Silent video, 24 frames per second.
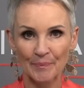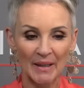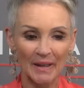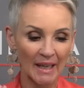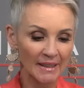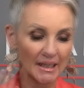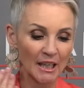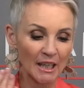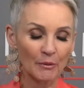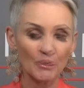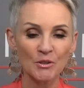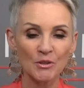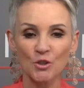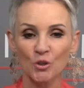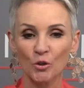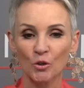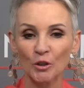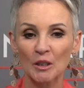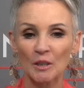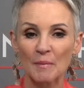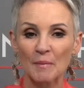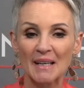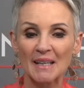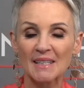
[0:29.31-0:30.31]
Here we're talking
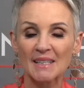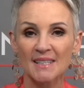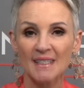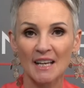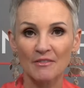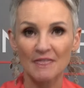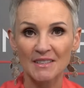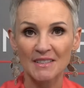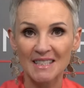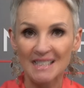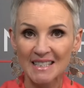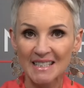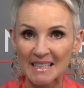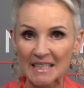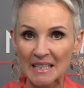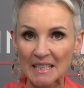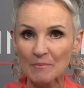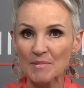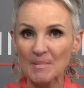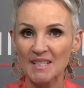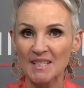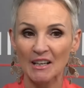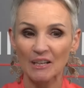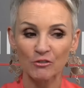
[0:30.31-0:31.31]
about self-esteem,
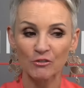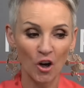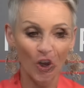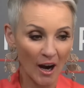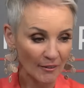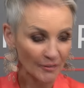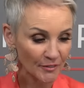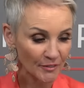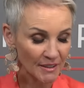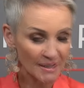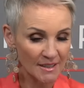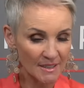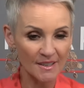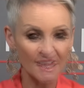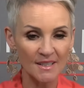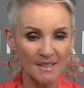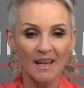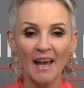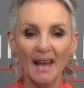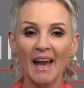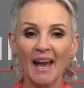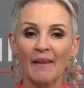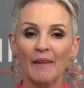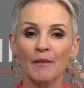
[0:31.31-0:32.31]
self-confidence,
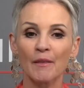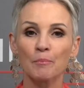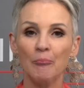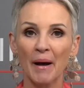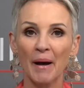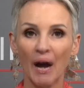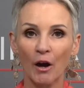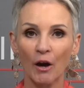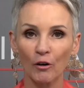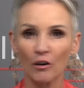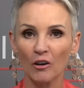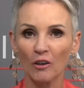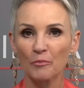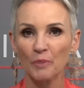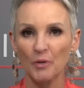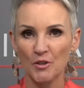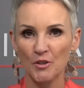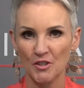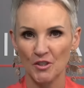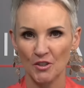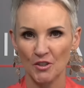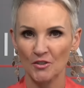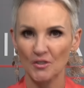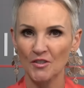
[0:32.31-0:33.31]
and the power of
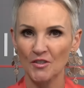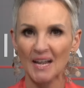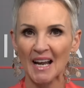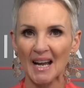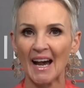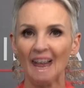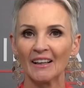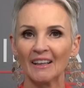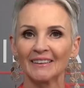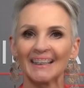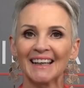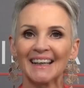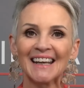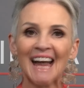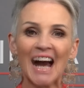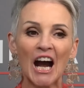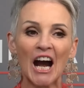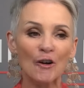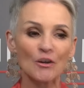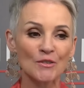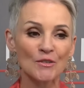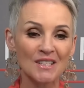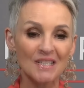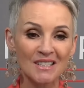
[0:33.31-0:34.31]
personal style, and
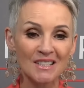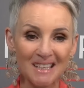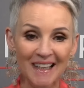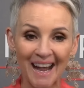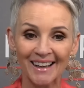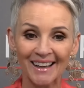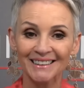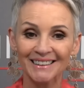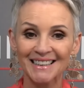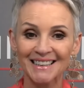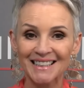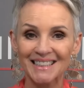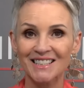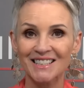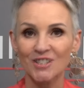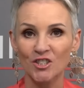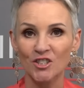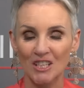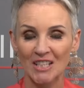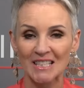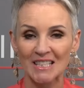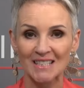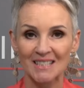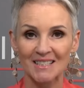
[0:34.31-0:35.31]
how style is
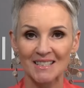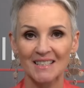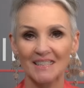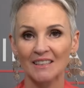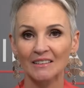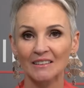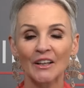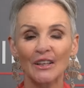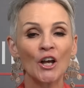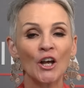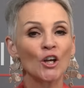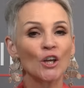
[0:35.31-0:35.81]
just a skill.